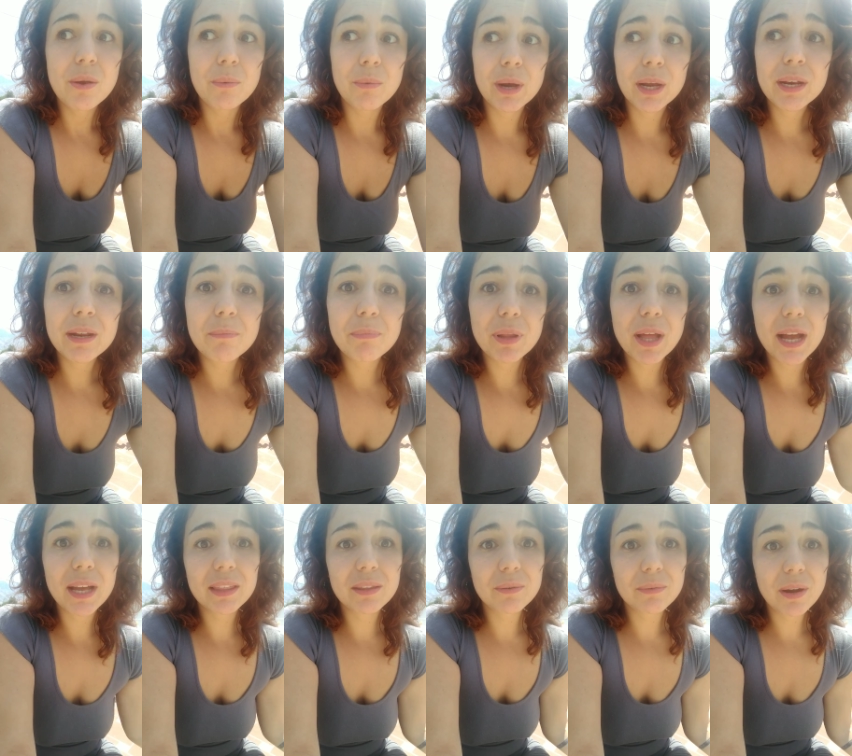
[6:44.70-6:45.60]
We're going to
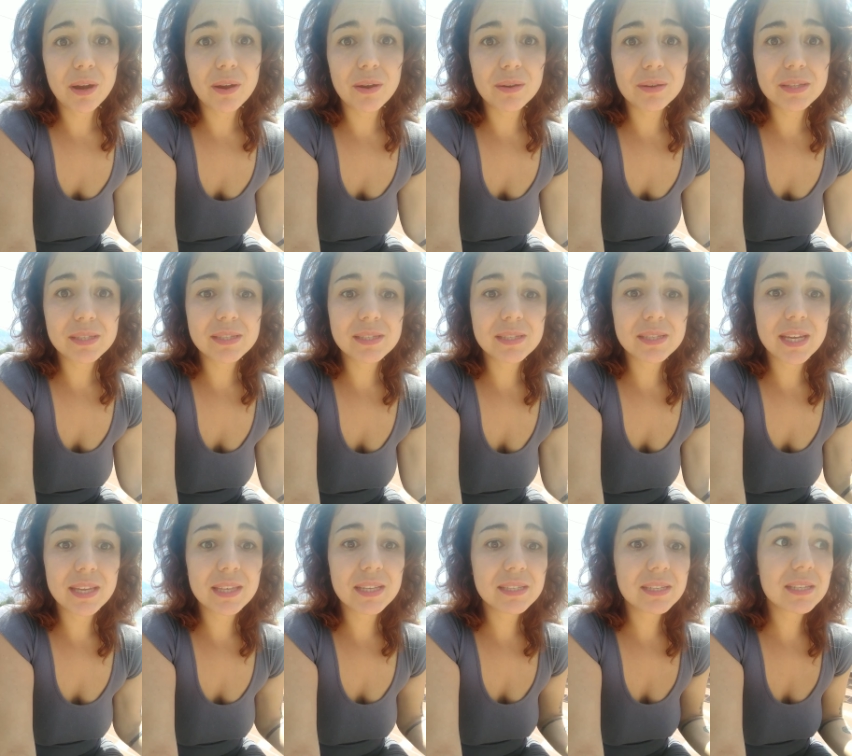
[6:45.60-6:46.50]
block the roads and
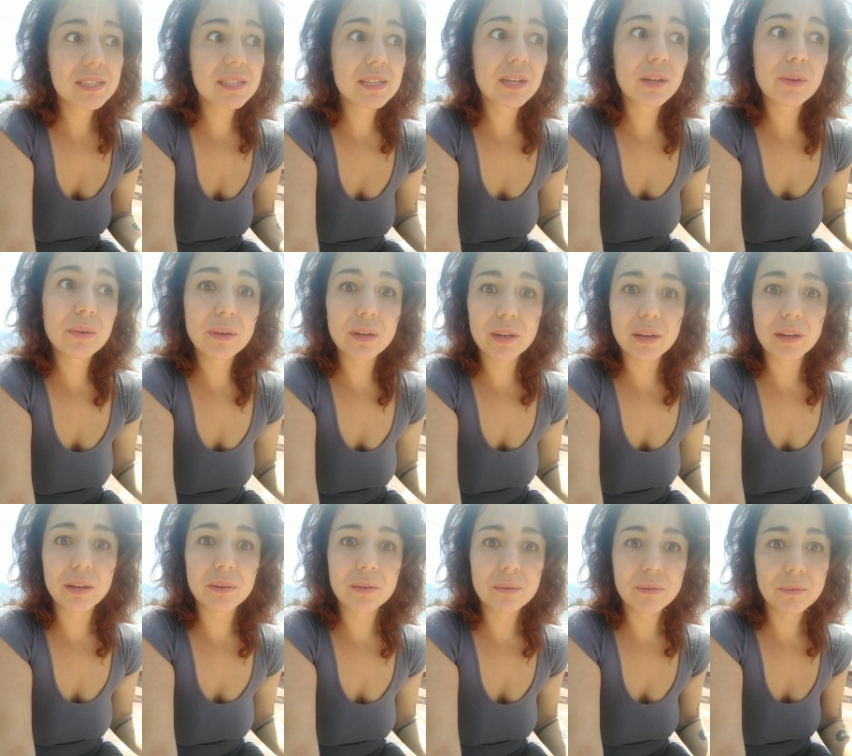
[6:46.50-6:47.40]
say, this isn't
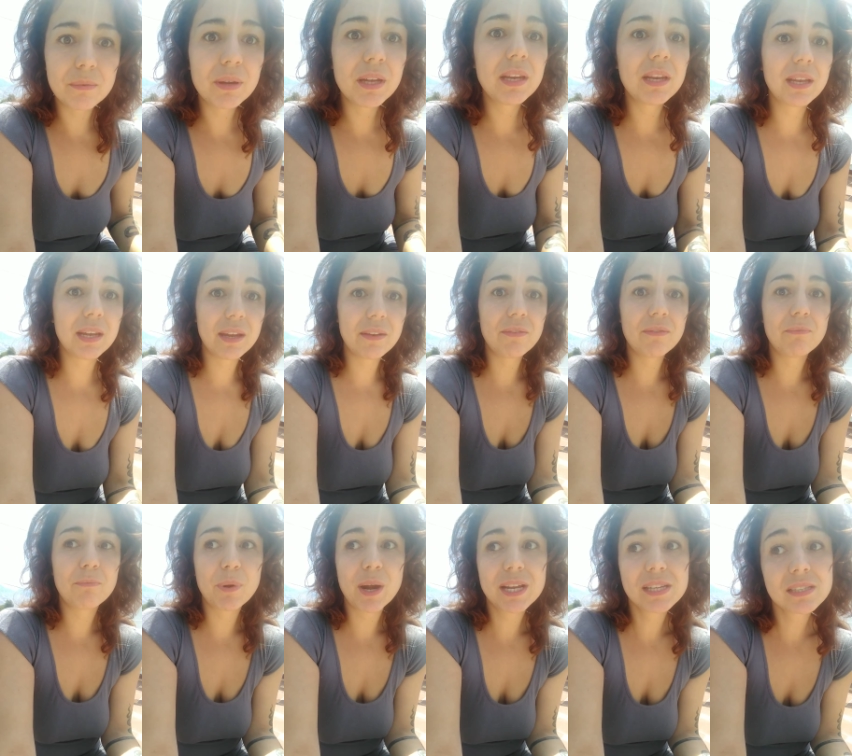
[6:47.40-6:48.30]
cool. We need
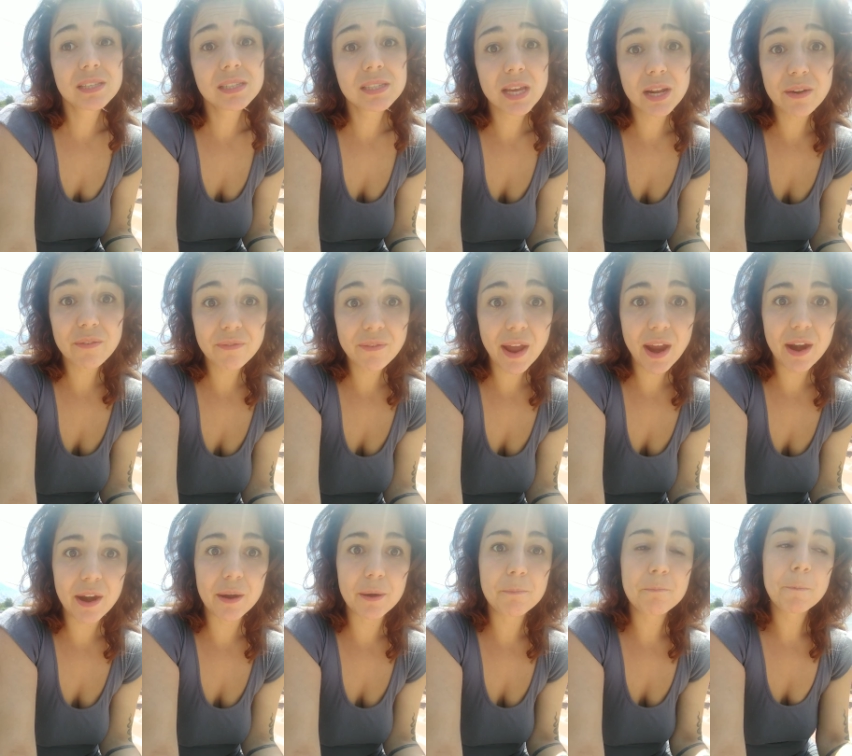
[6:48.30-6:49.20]
prices that are
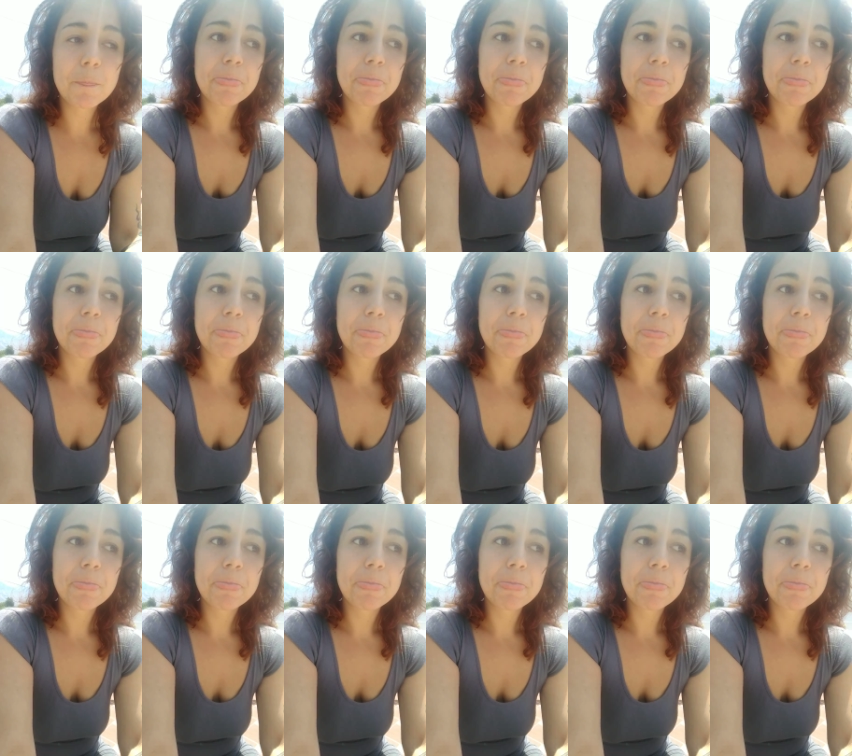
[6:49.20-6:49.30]
fair.